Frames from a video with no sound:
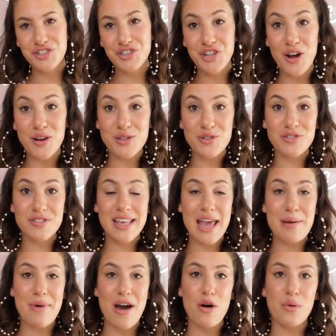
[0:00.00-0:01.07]
She also just
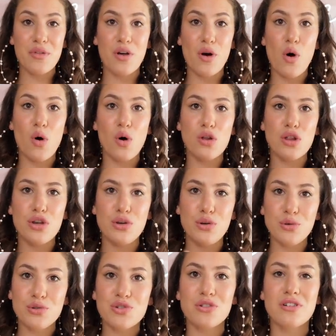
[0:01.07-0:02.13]
came out with a whole
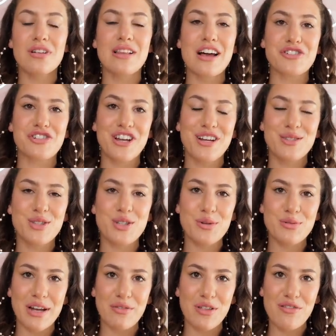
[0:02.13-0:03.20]
neutral collection, so
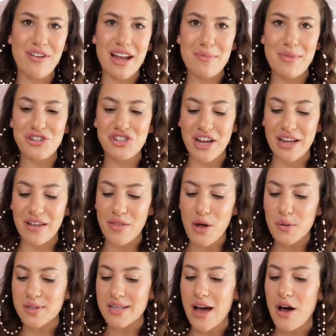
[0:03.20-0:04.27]
definitely recommend checking
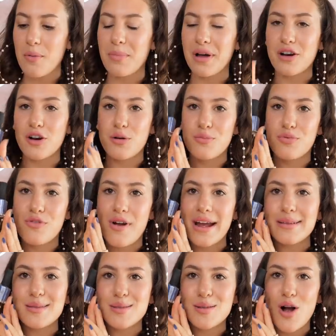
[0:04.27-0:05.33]
those out. But her
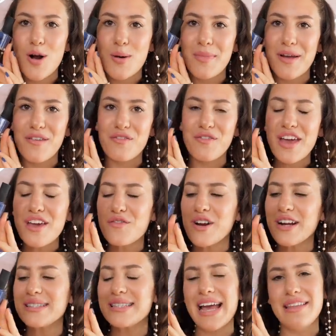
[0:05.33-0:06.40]
brights are my
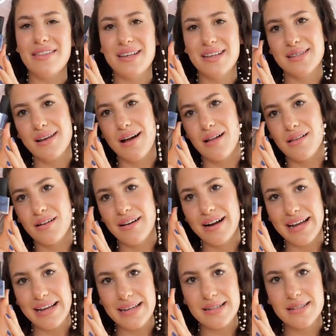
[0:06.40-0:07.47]
favorites, and this color
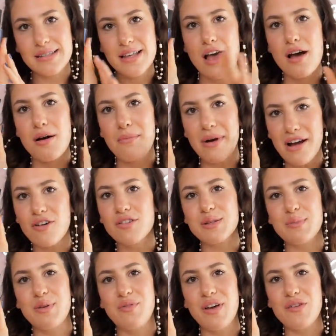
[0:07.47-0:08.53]
is my
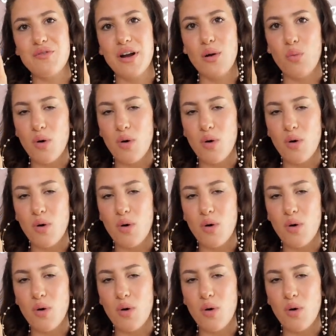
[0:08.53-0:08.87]
ultimate favorite.